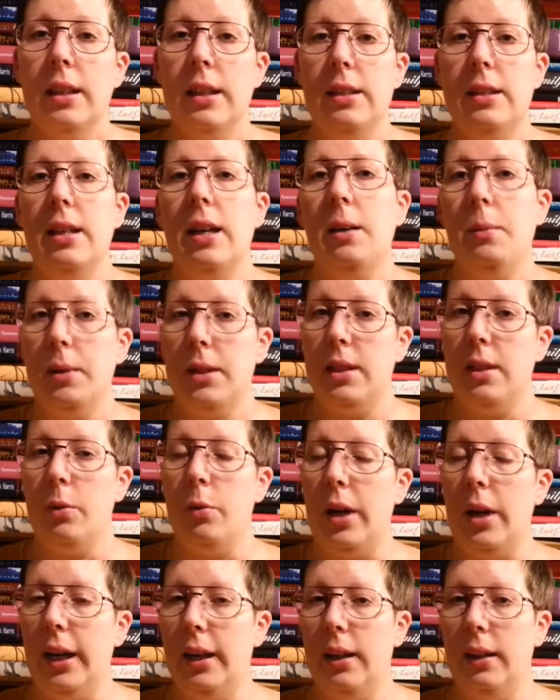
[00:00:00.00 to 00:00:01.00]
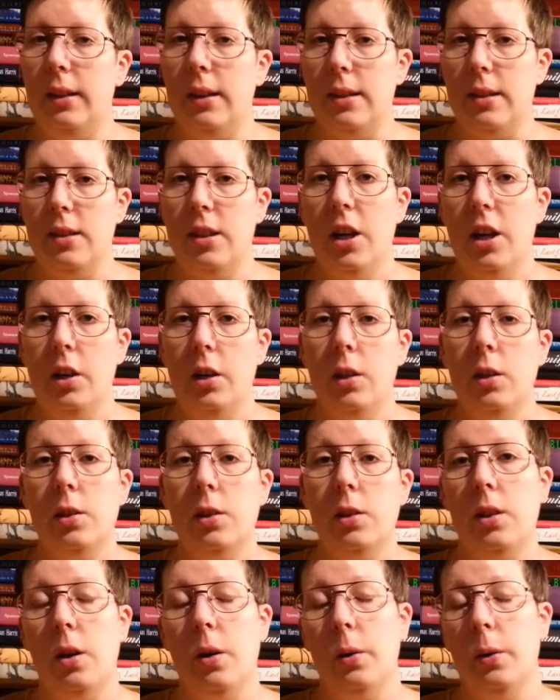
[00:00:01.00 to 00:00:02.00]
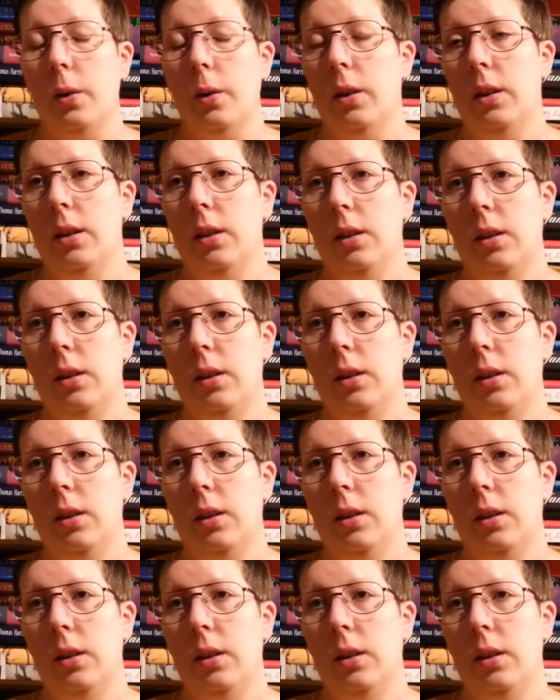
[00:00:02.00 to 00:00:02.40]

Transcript: This time it's a Wreck This journal, so